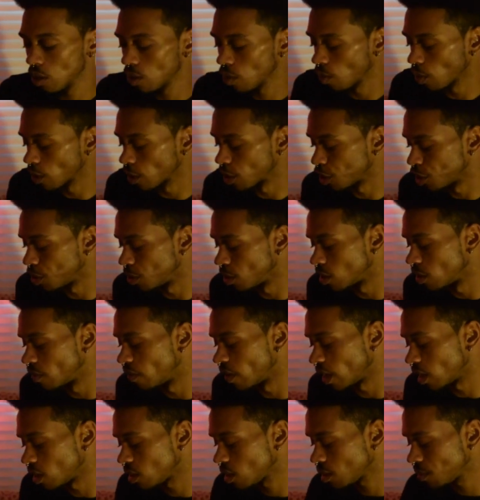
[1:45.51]
we're going to choose the
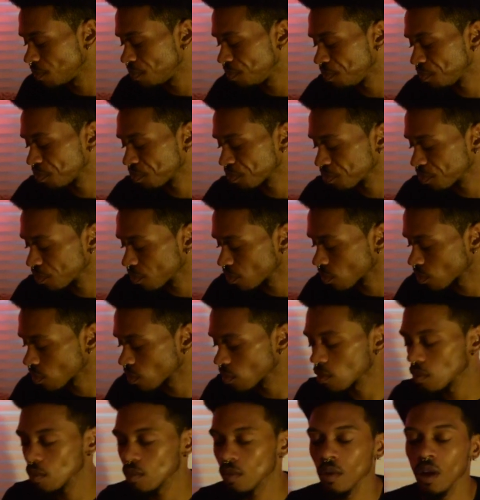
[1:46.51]
vase.
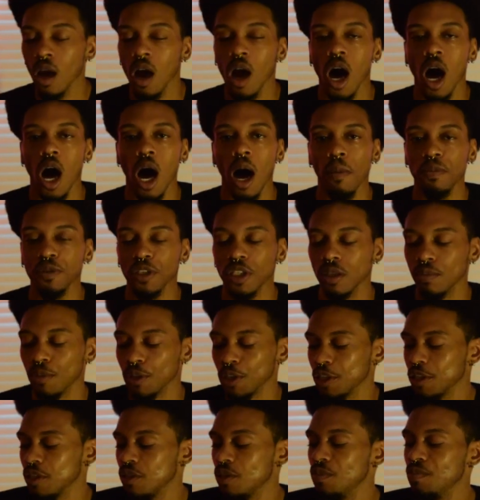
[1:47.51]
Option number
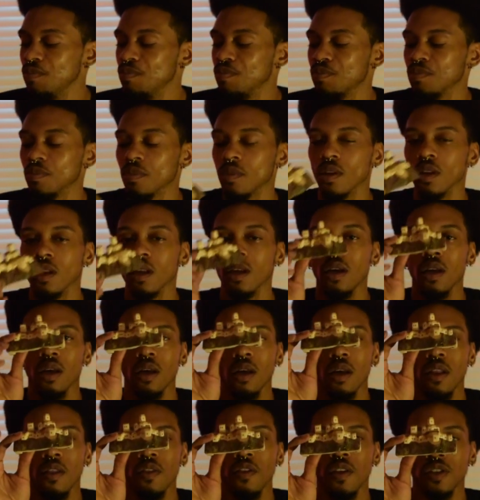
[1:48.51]
2,
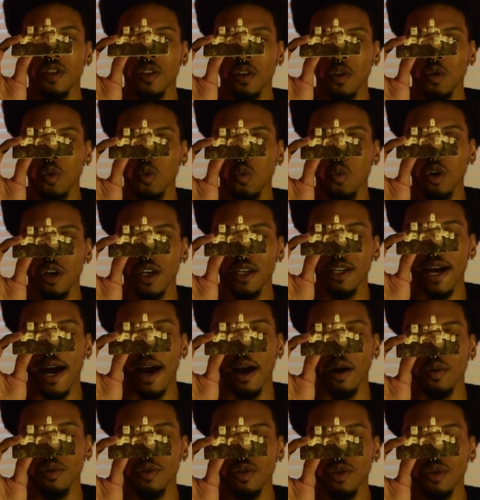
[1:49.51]
this little wooden
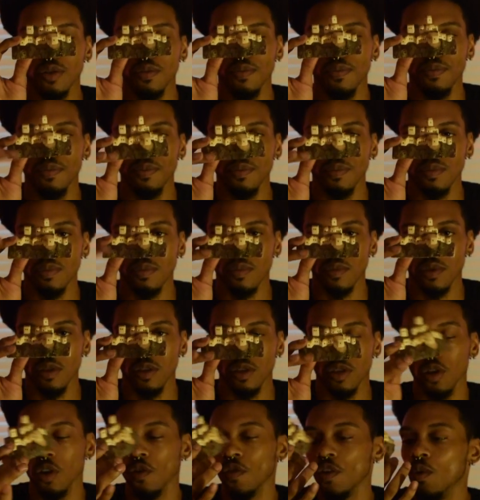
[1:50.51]
house.
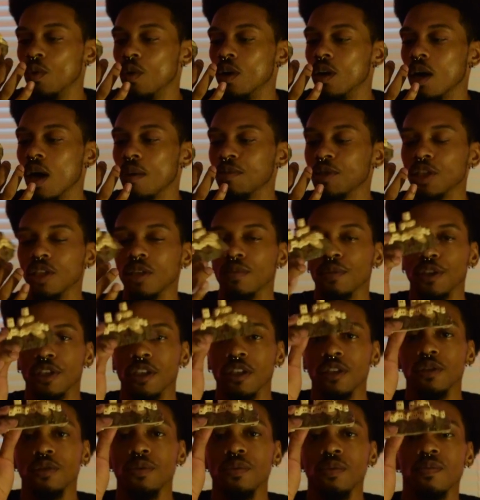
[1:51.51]
So if you want option number 2,
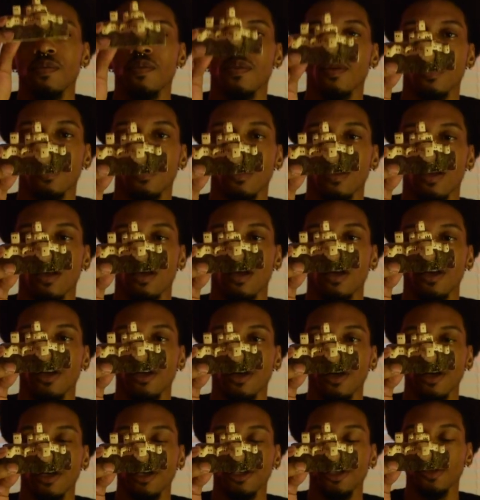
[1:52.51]
you're
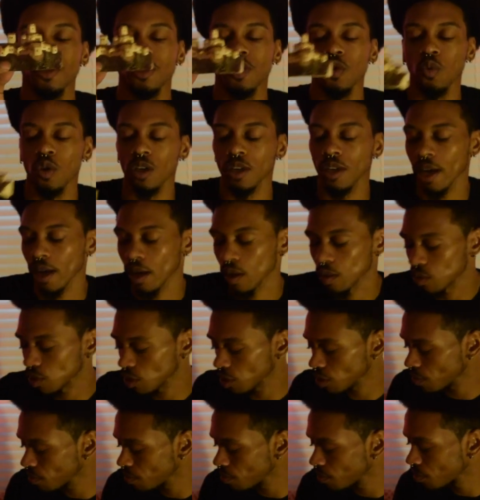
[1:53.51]
going to choose the wooden
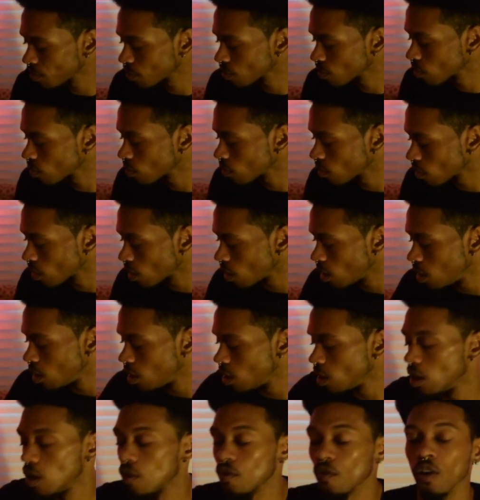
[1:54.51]
house.
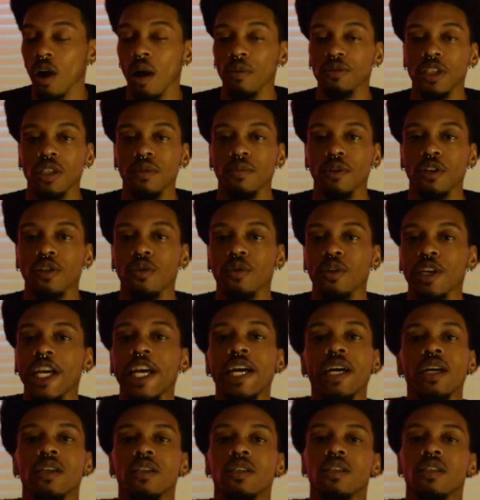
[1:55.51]
For option number 3, you